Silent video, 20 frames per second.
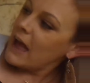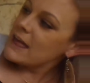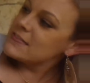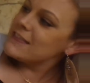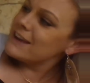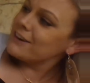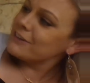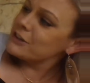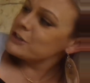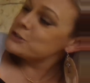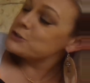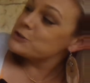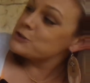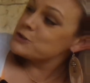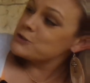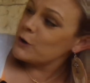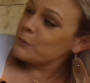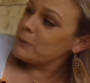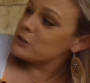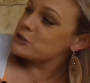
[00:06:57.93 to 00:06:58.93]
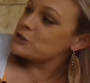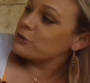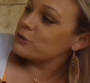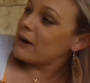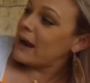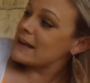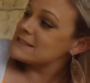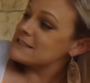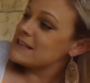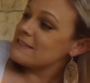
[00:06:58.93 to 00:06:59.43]
There is so much
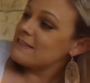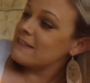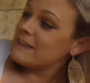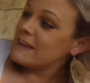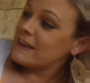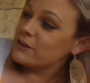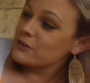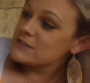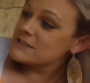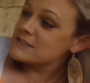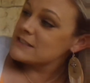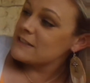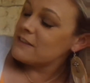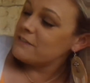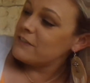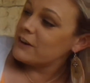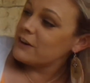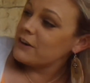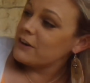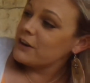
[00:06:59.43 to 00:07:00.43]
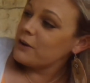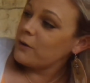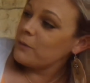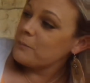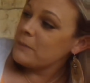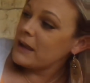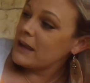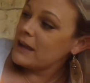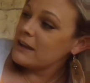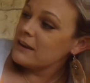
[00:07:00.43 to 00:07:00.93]
grass in the hills, said the very
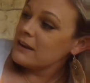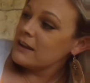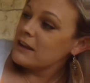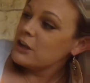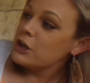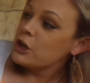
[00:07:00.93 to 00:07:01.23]
old man.